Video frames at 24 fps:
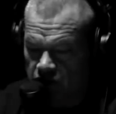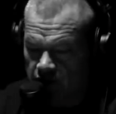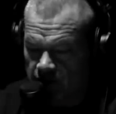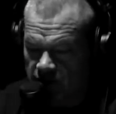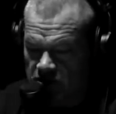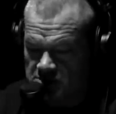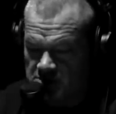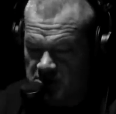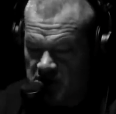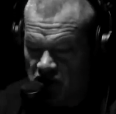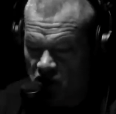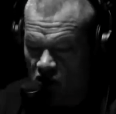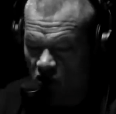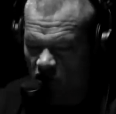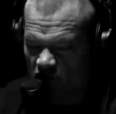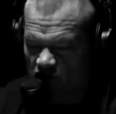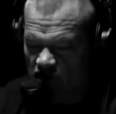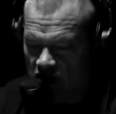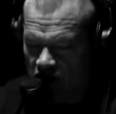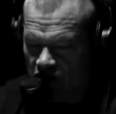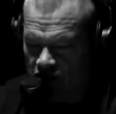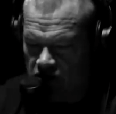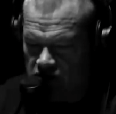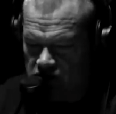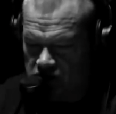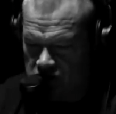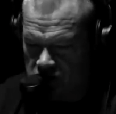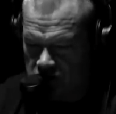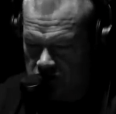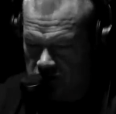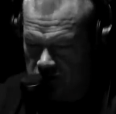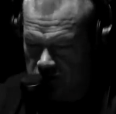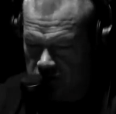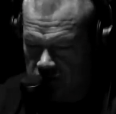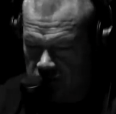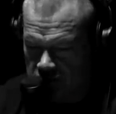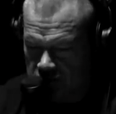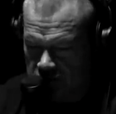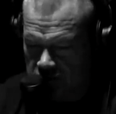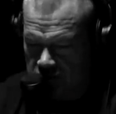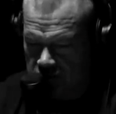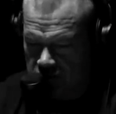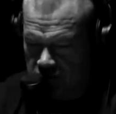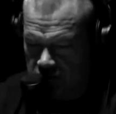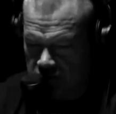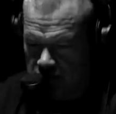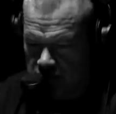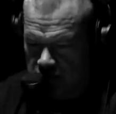there must be no failures.
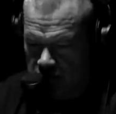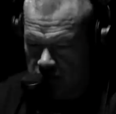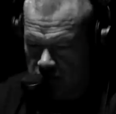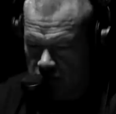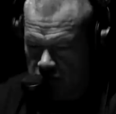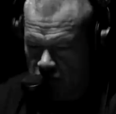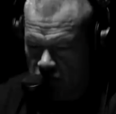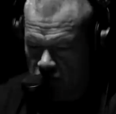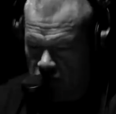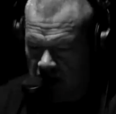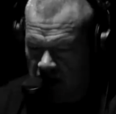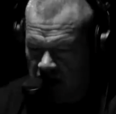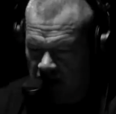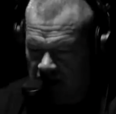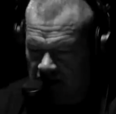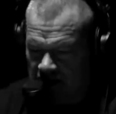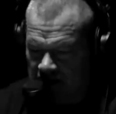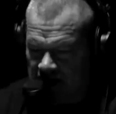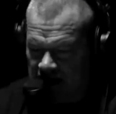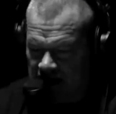Great and